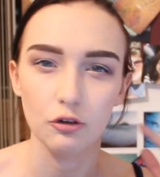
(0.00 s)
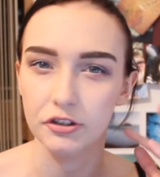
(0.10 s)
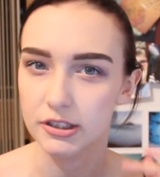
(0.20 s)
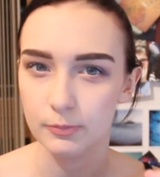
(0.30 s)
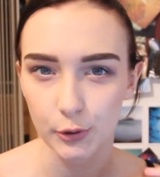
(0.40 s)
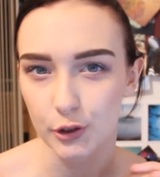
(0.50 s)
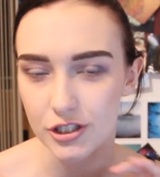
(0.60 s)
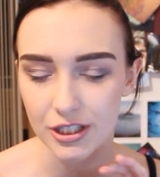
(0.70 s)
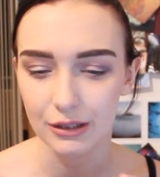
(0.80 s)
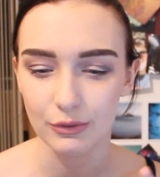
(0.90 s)
or
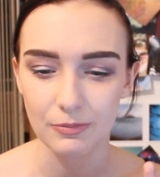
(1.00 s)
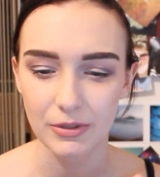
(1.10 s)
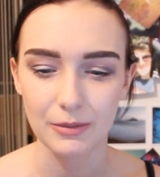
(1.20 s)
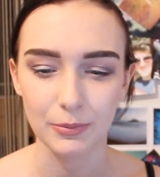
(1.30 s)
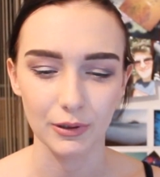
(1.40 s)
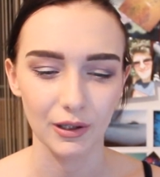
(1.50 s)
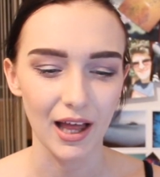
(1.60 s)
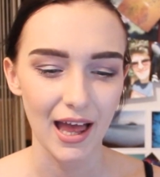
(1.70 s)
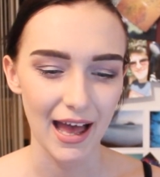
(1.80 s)
spiritually with people,